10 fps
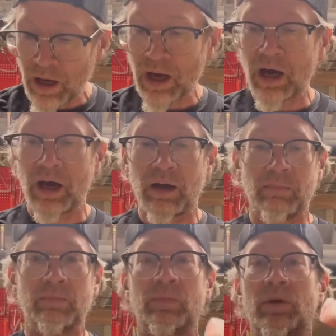
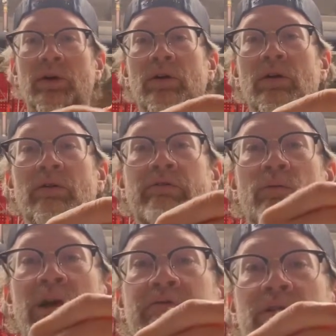I don't know, for
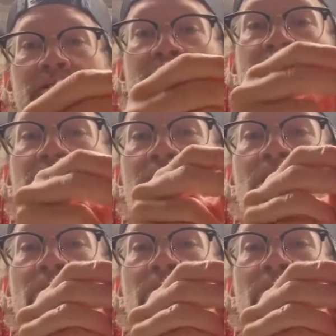reference, here's how long